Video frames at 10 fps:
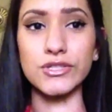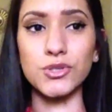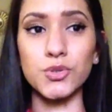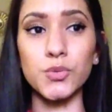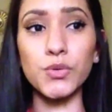
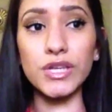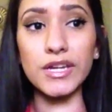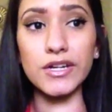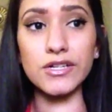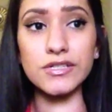2
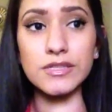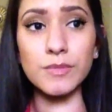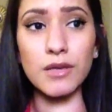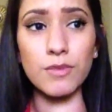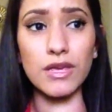years
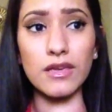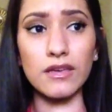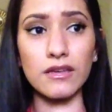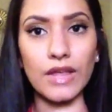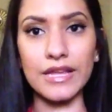maybe.